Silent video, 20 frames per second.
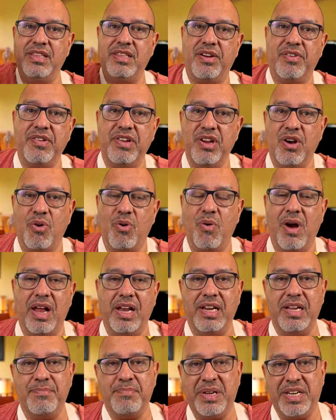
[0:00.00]
the Rio
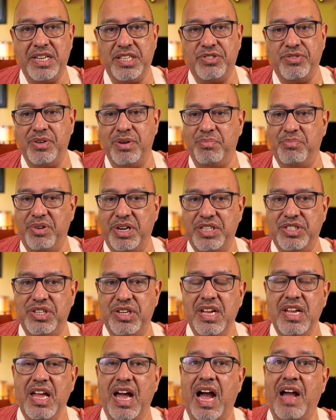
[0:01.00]
Cuale pedestrian bridge,
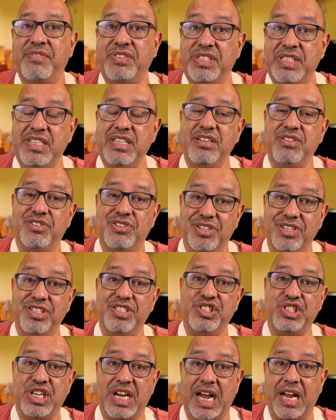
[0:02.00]
I've seen
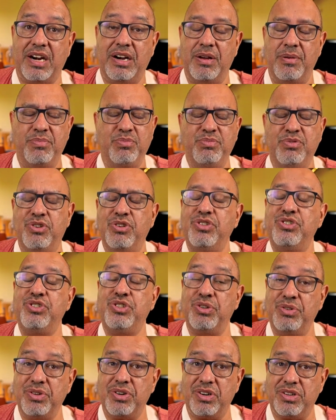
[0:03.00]
good
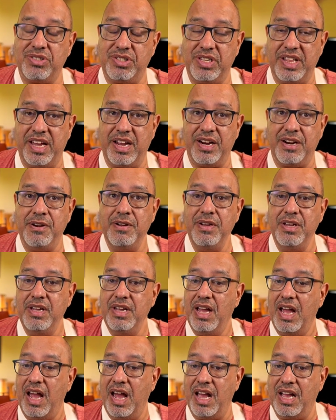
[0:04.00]
churros there.
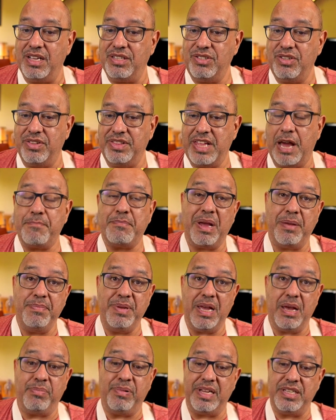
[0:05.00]
So that might
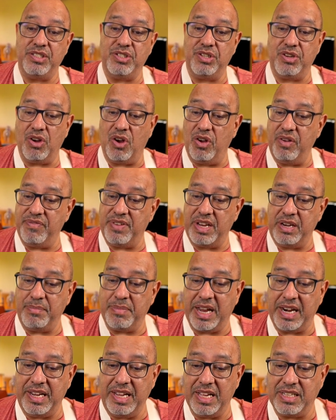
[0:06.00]
be a place to go. If
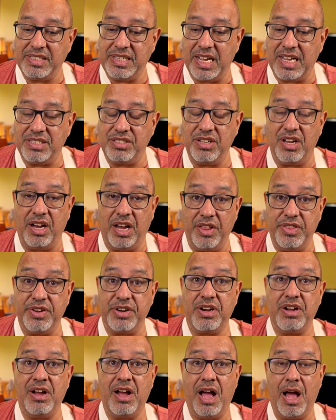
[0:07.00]
anybody else has other
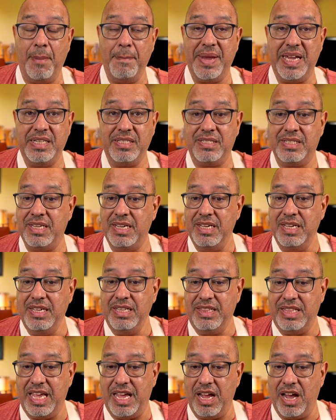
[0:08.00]
comments,
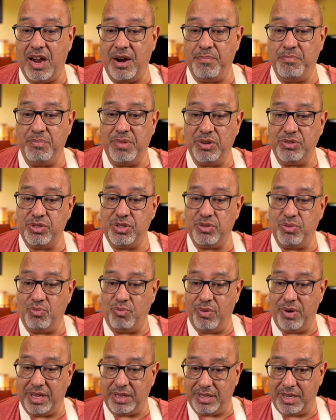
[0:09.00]
they are most
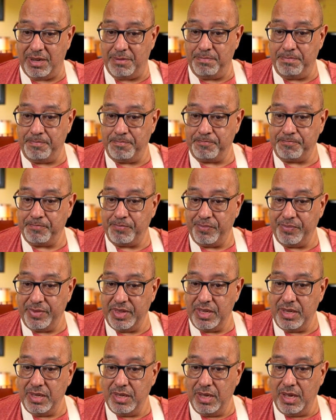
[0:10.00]
welcome.
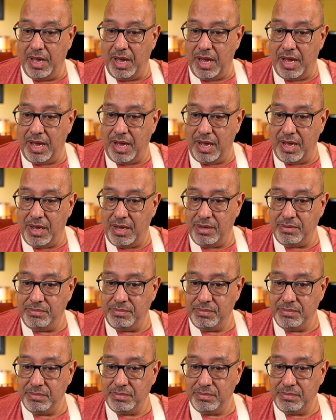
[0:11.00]
Another